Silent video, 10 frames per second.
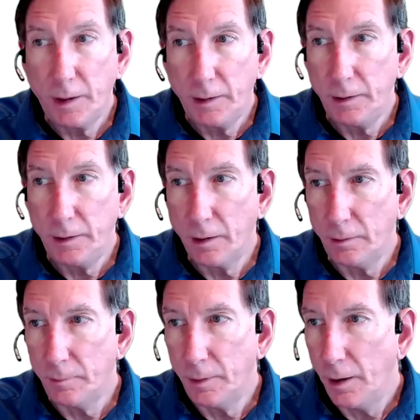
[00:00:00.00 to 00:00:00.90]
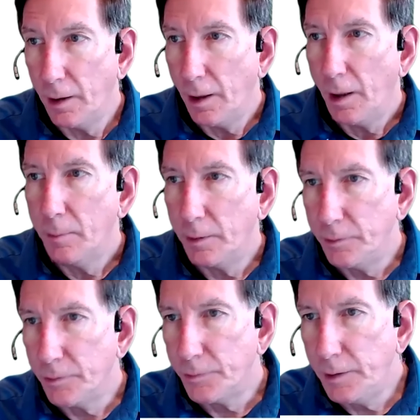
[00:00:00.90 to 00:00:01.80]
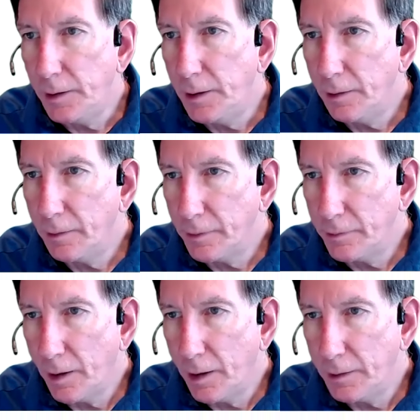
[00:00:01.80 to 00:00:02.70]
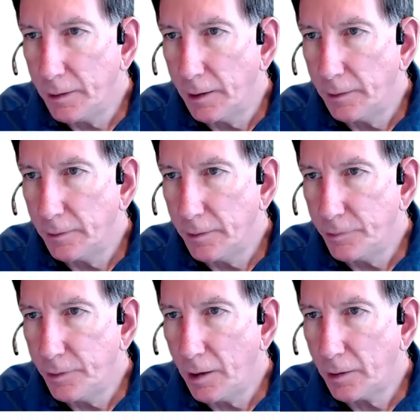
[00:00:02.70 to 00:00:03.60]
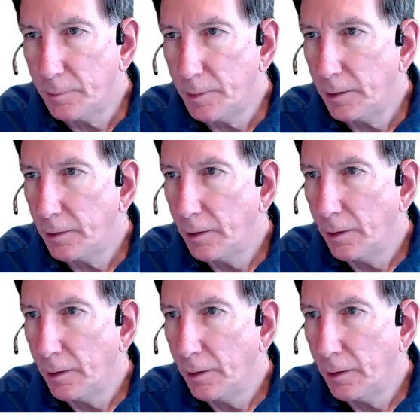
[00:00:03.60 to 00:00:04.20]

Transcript: ID column. But you'll see here, they're tying together this document